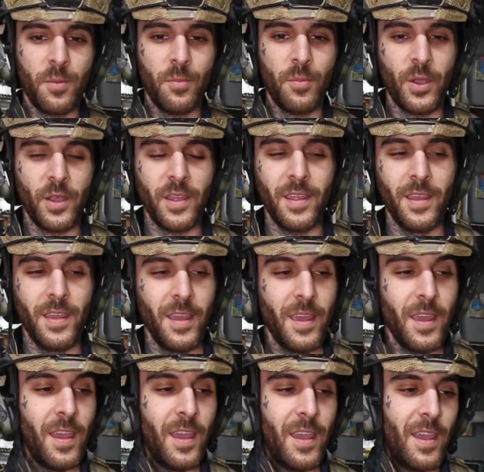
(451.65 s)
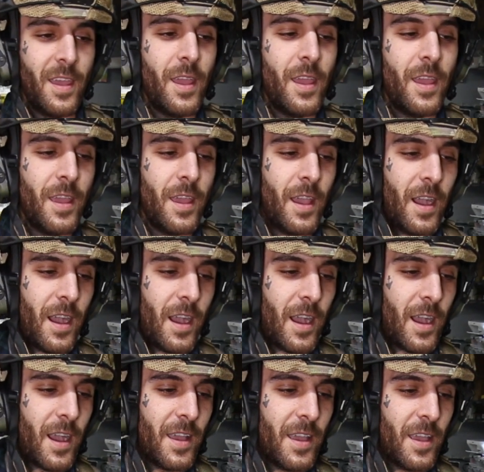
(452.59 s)
But
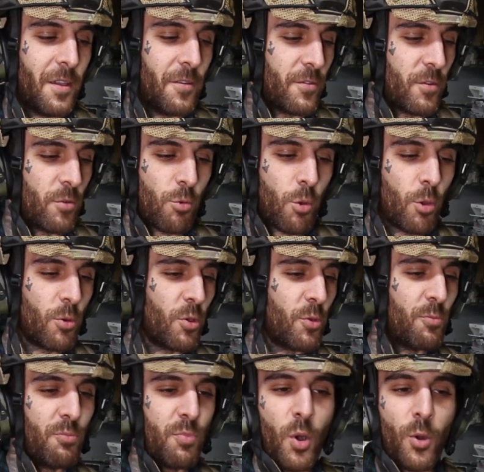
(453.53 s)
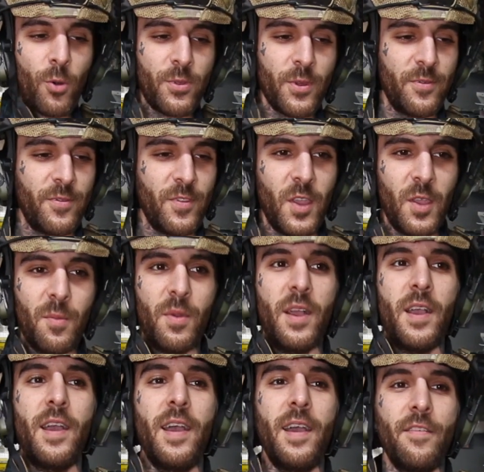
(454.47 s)
I have chronoed both of them.
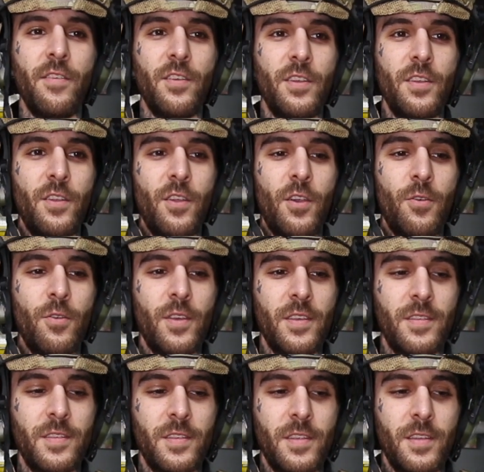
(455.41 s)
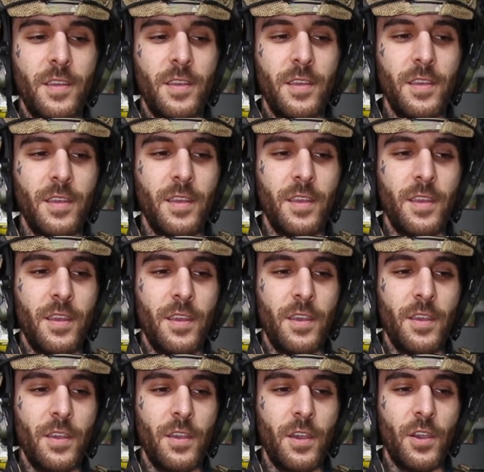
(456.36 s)
I haven't noticed
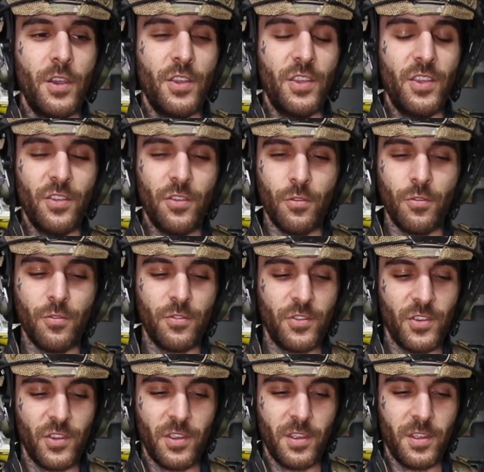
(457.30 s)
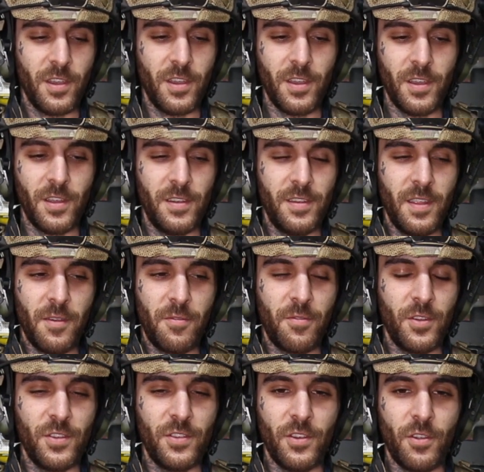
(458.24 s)
a huge
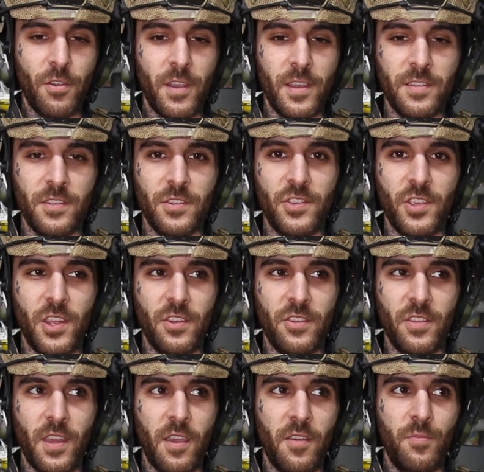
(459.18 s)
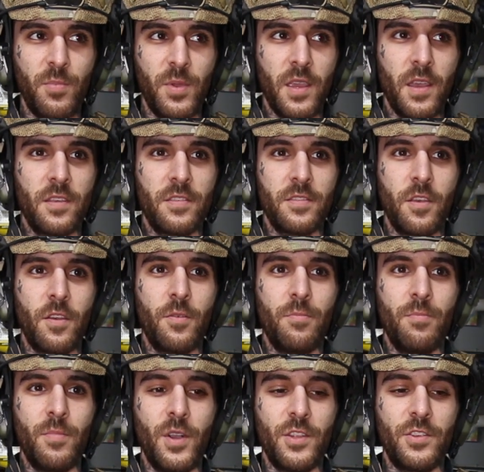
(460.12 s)
difference. You know, it hasn't changed the FPS up
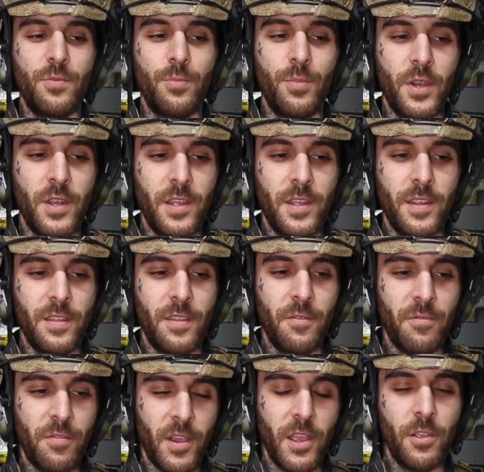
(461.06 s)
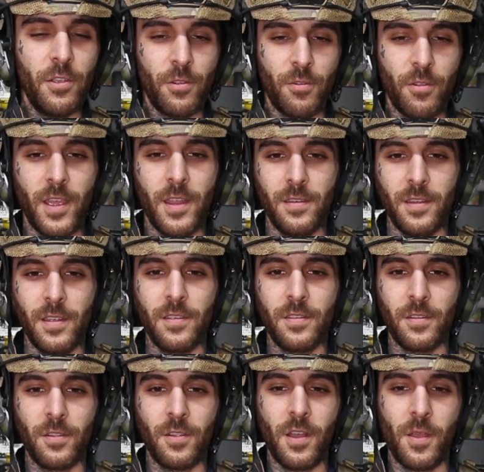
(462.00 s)
much, but the firing rate is
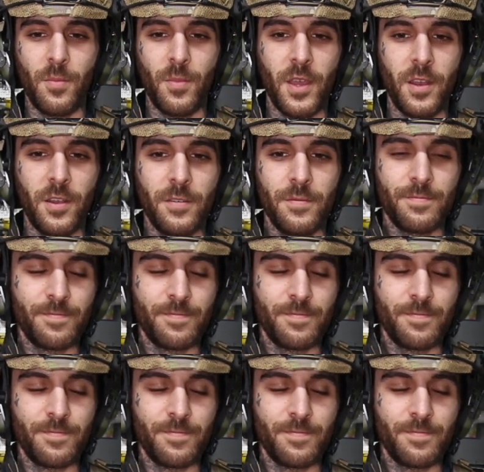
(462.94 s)
a lot better.